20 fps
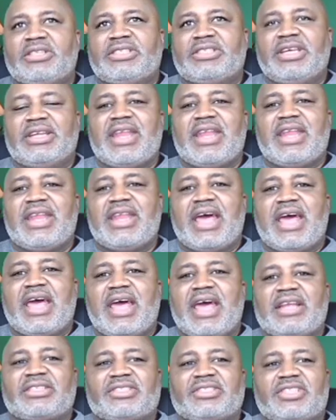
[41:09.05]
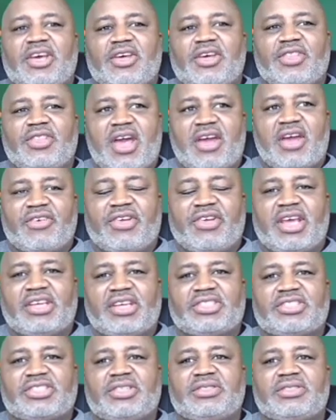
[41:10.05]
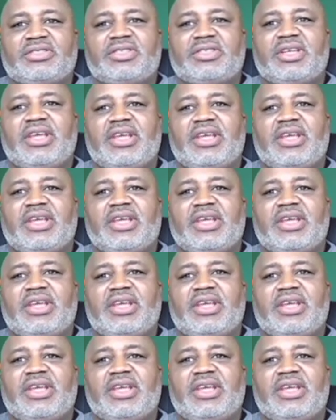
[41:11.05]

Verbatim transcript: did not tell the congregation.